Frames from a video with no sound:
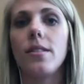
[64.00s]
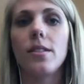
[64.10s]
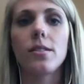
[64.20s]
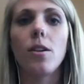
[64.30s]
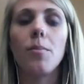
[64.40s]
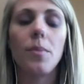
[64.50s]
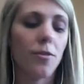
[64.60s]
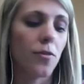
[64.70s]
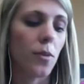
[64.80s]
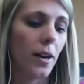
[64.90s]
this
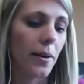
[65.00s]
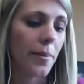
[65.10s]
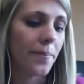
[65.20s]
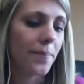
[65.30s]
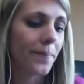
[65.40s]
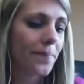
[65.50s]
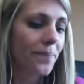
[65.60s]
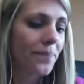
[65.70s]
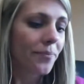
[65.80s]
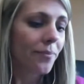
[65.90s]
open forum.
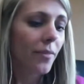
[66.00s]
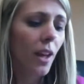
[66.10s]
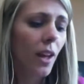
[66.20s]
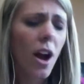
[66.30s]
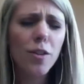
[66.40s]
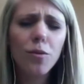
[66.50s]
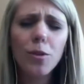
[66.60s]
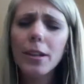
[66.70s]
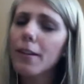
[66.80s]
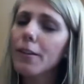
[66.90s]
Our
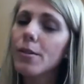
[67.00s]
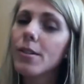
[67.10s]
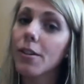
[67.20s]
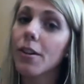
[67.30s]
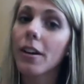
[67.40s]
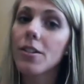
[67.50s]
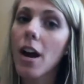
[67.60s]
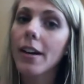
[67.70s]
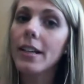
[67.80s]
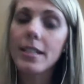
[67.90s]
really loose learning
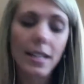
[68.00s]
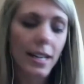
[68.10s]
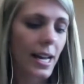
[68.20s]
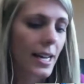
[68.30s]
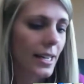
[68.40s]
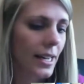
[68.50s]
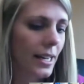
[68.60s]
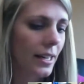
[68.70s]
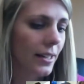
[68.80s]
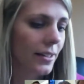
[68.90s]
target today
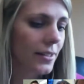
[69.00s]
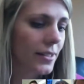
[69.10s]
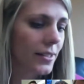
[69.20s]
is